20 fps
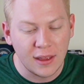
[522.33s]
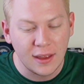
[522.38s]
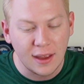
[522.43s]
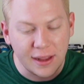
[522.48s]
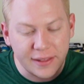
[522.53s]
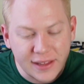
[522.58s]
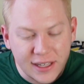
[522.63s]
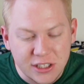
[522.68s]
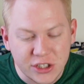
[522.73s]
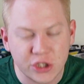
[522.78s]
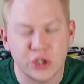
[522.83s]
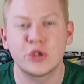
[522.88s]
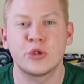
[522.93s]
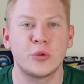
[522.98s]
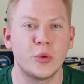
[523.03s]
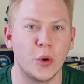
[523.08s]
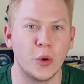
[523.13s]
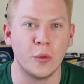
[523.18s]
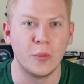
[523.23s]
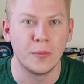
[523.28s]
and that's
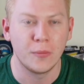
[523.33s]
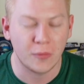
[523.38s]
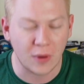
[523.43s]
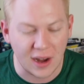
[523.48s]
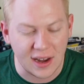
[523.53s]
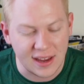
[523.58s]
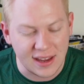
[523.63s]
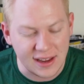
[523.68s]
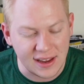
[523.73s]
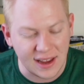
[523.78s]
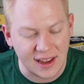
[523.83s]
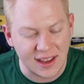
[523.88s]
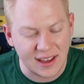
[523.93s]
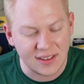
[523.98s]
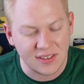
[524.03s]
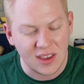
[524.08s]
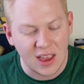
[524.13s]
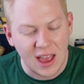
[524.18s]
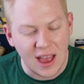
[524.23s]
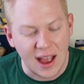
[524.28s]
true, right? He
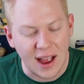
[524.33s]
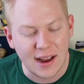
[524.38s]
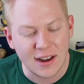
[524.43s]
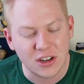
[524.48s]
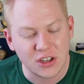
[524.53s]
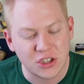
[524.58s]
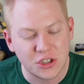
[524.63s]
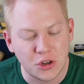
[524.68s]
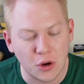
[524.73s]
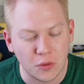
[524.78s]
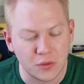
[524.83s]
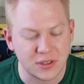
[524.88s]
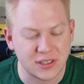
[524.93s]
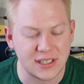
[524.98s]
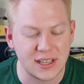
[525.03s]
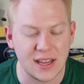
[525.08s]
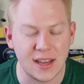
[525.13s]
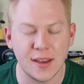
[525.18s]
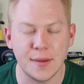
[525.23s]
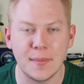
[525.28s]
is. I just don't
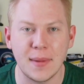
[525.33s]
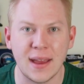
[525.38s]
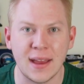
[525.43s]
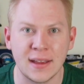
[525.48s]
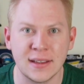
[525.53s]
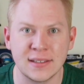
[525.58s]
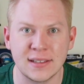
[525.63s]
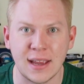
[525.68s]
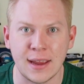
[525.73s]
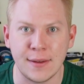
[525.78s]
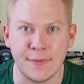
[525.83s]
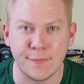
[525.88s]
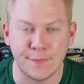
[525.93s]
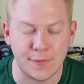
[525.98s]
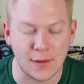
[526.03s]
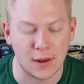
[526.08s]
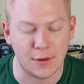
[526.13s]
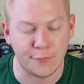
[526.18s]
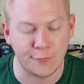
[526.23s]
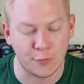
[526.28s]
see him as a
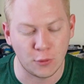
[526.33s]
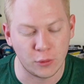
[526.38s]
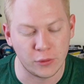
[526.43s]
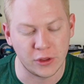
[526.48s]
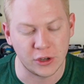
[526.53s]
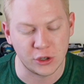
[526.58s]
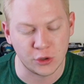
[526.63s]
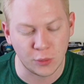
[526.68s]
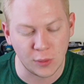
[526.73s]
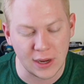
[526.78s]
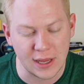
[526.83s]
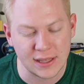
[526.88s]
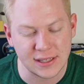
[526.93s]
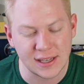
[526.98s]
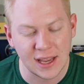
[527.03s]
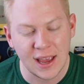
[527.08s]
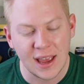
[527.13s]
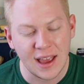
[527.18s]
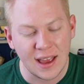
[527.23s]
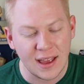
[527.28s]
fit for the Twins.
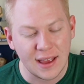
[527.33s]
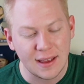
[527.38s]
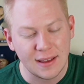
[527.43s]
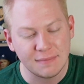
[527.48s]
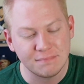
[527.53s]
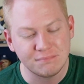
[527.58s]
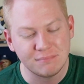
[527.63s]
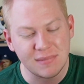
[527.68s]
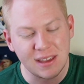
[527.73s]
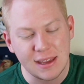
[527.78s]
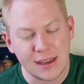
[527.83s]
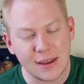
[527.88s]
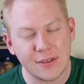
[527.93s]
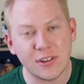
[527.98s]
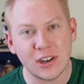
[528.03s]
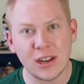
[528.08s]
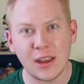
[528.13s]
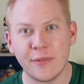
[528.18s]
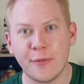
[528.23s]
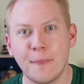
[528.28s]

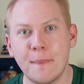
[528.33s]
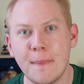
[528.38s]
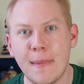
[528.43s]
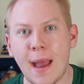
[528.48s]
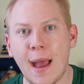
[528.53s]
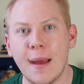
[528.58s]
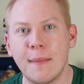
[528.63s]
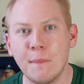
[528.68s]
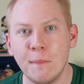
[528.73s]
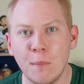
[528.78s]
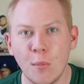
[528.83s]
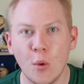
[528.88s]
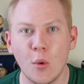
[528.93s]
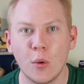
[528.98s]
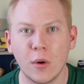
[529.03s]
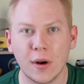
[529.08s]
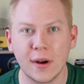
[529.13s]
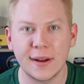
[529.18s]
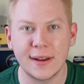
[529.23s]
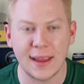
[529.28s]
Even if Matt
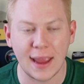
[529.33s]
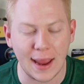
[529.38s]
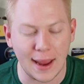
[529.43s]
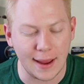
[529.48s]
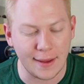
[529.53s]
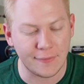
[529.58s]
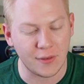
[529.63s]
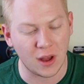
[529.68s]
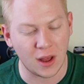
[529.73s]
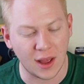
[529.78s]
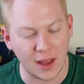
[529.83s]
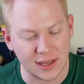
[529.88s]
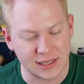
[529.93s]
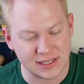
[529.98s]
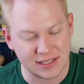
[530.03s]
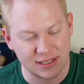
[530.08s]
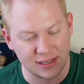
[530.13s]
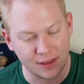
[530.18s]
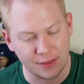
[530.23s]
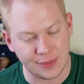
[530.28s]
Moore gave
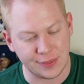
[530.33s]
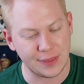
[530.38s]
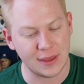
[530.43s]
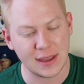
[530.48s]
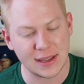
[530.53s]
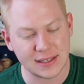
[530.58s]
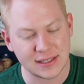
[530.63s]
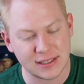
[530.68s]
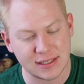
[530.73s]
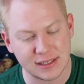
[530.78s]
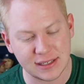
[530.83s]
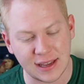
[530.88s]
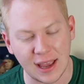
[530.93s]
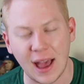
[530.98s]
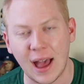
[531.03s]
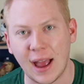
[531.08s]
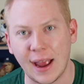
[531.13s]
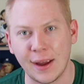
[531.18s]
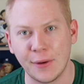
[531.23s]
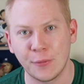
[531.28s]
us this
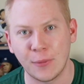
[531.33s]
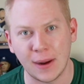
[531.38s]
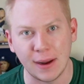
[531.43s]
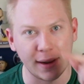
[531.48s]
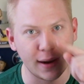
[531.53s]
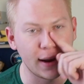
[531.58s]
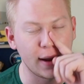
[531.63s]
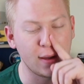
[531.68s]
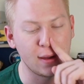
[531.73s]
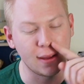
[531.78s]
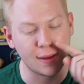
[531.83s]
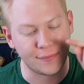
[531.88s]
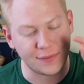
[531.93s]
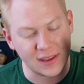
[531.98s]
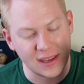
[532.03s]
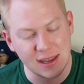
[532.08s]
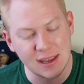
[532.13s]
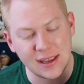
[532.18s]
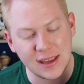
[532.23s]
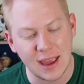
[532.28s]
guy, right? If
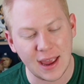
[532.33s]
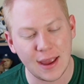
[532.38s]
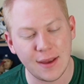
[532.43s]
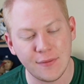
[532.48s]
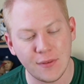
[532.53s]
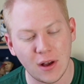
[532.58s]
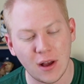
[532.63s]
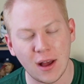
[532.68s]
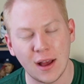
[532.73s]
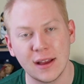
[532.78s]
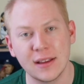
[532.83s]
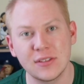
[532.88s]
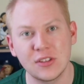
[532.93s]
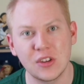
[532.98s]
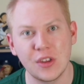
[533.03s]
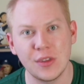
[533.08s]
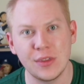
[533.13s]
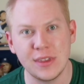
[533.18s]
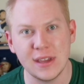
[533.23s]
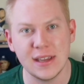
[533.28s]
he gave us
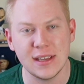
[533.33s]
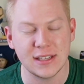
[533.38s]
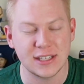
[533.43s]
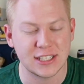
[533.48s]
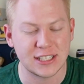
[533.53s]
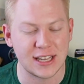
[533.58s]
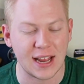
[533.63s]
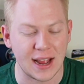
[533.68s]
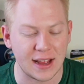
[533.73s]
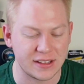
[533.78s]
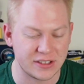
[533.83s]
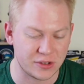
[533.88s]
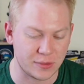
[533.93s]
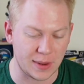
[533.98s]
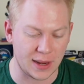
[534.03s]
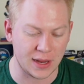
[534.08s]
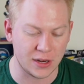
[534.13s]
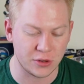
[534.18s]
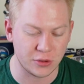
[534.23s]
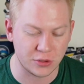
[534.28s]
these stats for
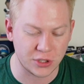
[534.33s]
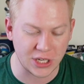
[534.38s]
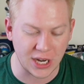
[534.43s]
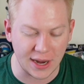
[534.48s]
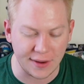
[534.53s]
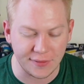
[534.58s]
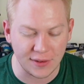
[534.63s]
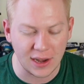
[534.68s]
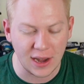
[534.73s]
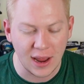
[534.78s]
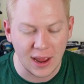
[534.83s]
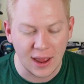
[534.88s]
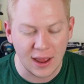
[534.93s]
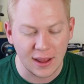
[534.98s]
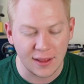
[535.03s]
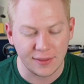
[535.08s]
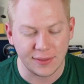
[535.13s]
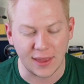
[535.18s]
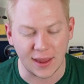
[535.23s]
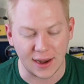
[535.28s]
Andrew Chafin
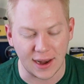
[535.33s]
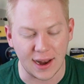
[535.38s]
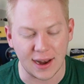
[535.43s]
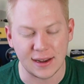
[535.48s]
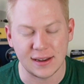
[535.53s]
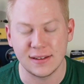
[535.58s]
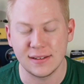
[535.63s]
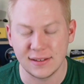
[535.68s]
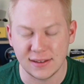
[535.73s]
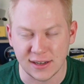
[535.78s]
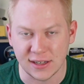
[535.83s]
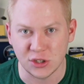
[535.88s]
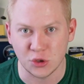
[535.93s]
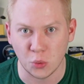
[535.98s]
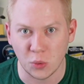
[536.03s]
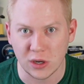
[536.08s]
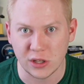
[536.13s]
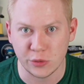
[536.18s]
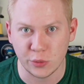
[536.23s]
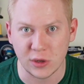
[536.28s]
that had in
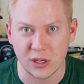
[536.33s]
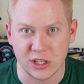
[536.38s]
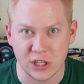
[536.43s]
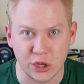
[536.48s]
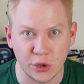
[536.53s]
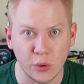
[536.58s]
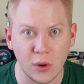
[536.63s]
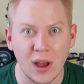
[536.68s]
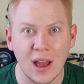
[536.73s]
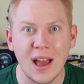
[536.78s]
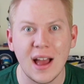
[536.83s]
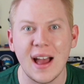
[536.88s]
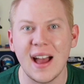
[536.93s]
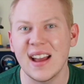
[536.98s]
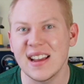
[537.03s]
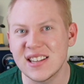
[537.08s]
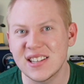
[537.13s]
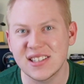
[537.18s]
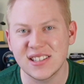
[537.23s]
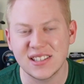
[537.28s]
2022, I